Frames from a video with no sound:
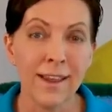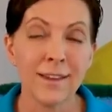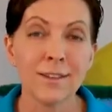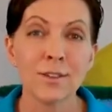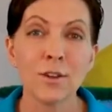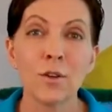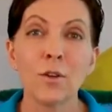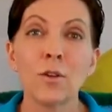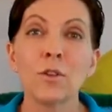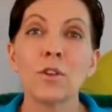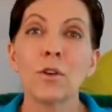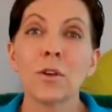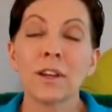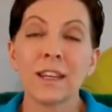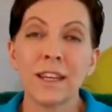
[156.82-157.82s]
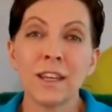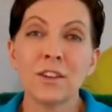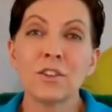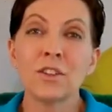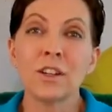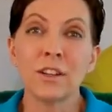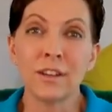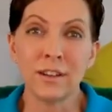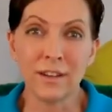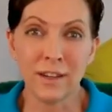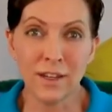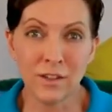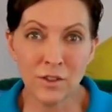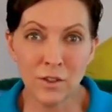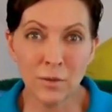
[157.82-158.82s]
And so your kitchen
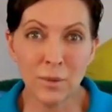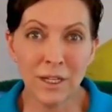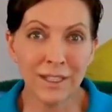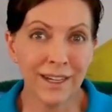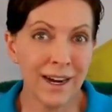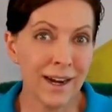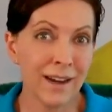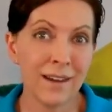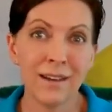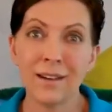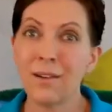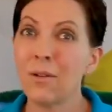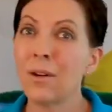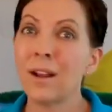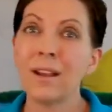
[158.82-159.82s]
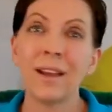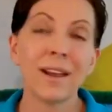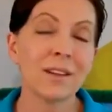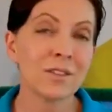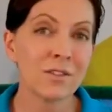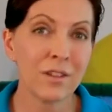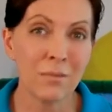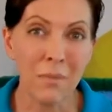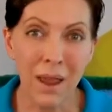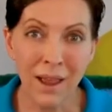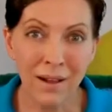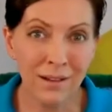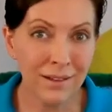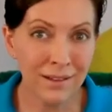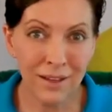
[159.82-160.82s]
needs to be tidy. You don't want extra
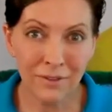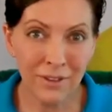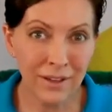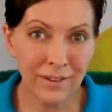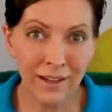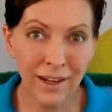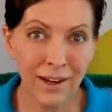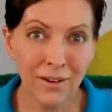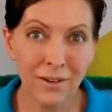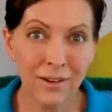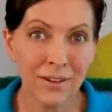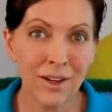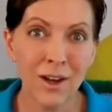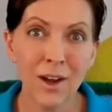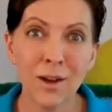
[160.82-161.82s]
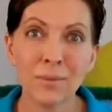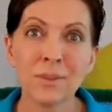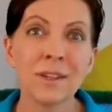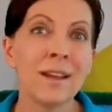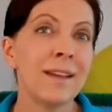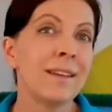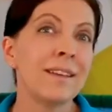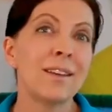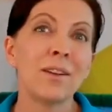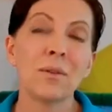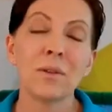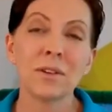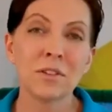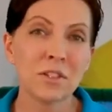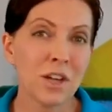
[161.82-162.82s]
mail left on the countertops. You
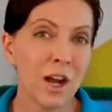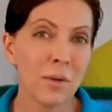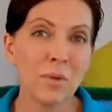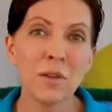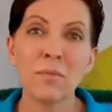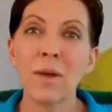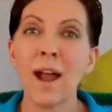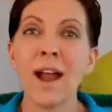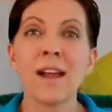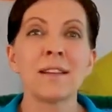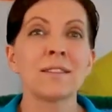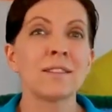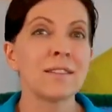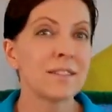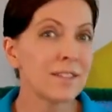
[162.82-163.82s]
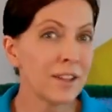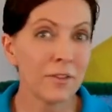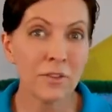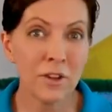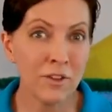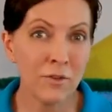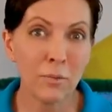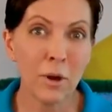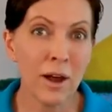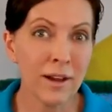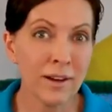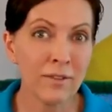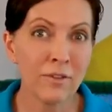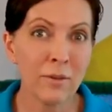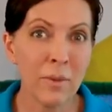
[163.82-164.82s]
don't want shopping bags and stuff that you've
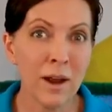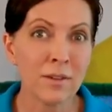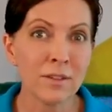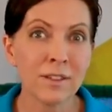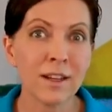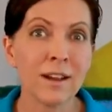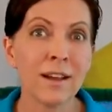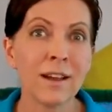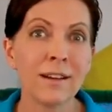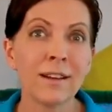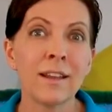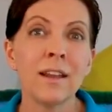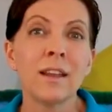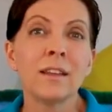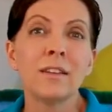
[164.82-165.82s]
brought in from outside.